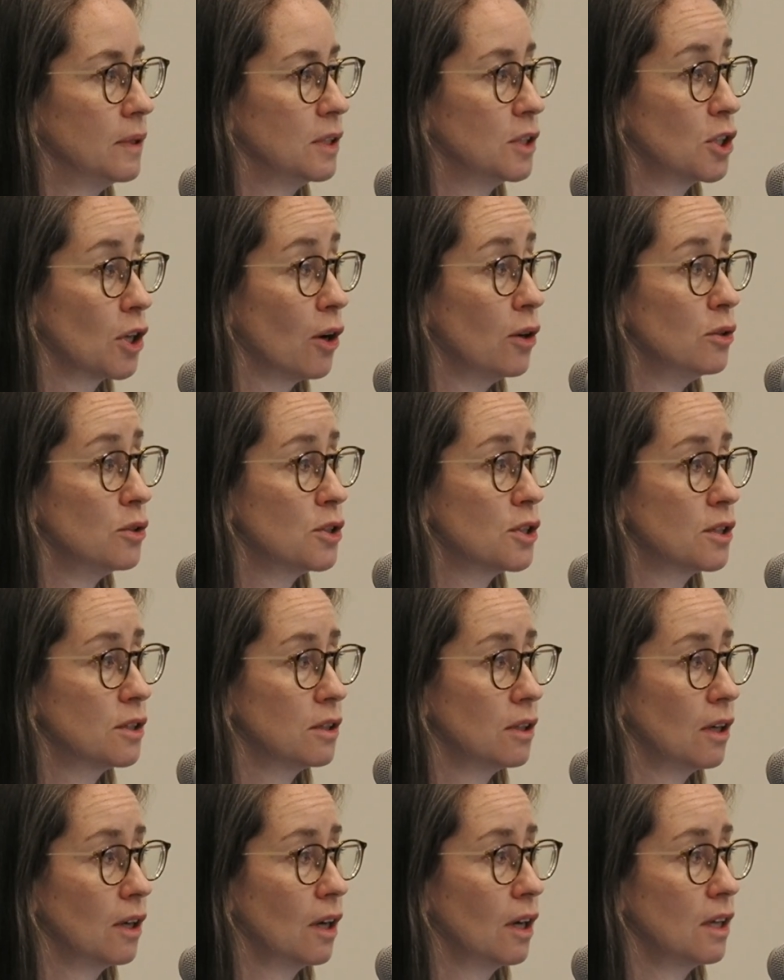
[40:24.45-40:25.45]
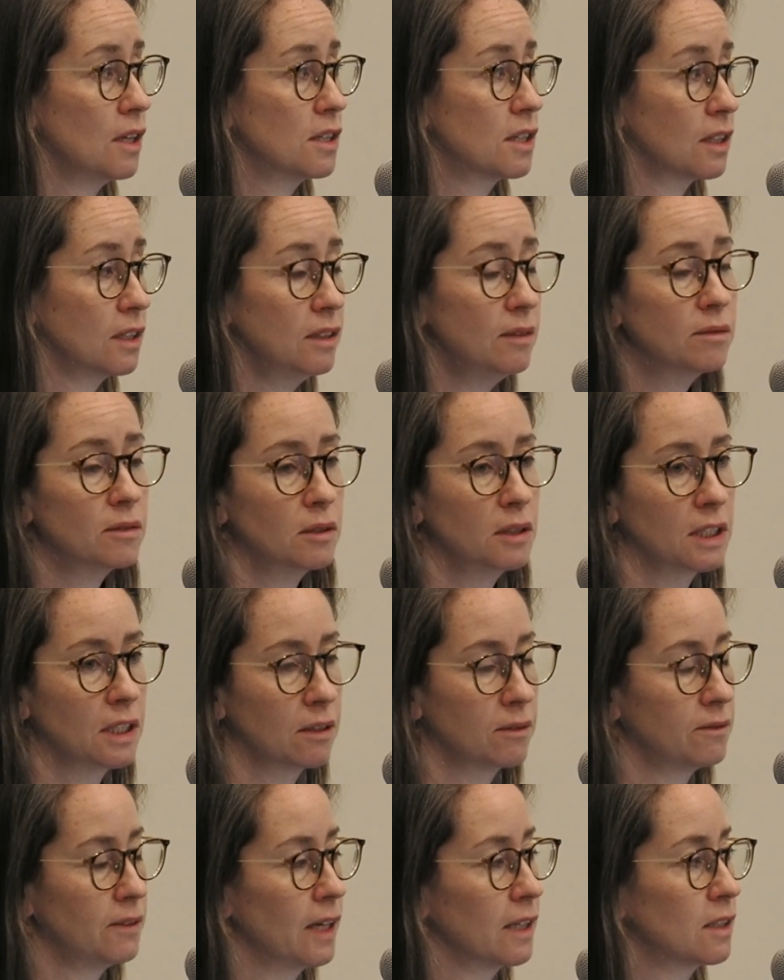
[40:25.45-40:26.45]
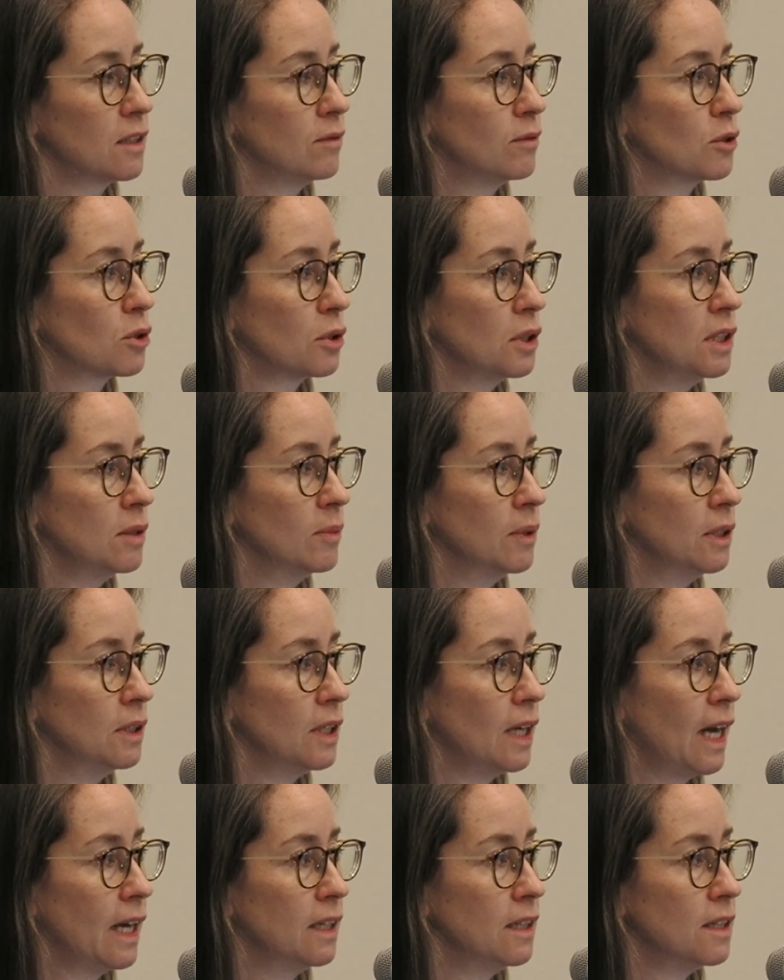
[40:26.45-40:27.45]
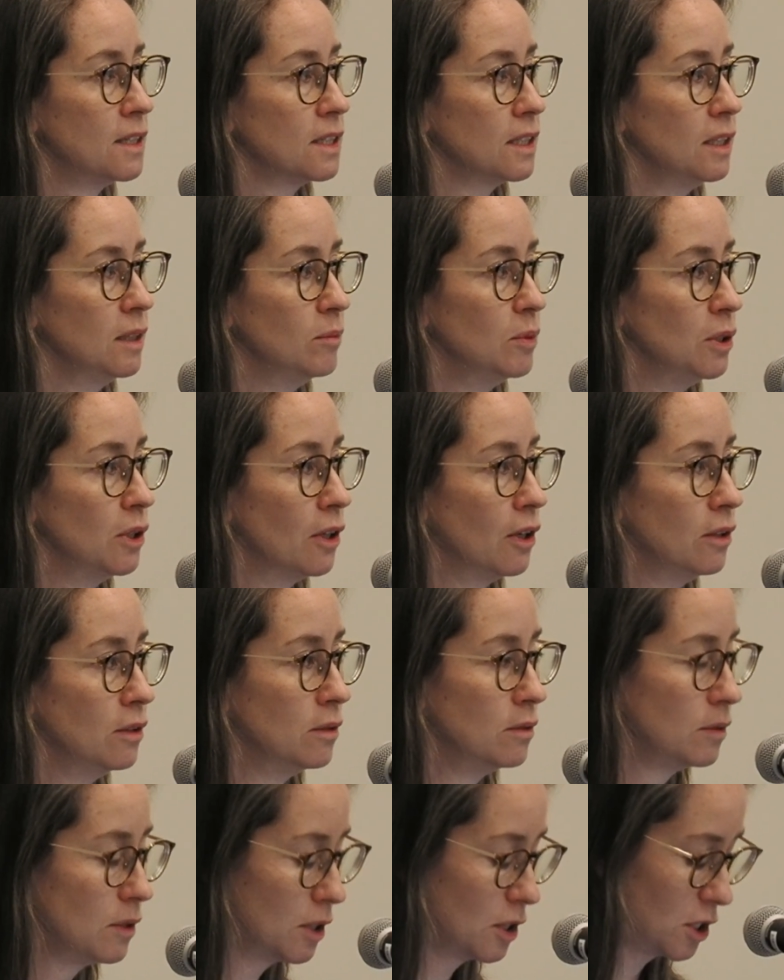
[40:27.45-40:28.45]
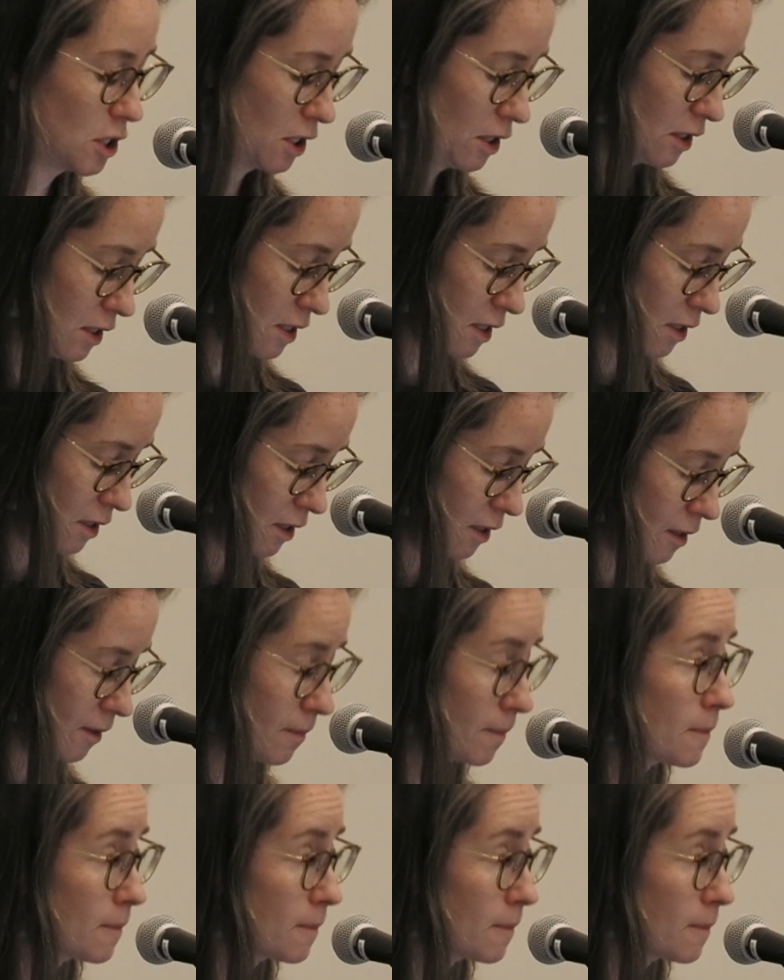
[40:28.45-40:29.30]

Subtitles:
dose, delivering an effective treatment, and immunogenicity.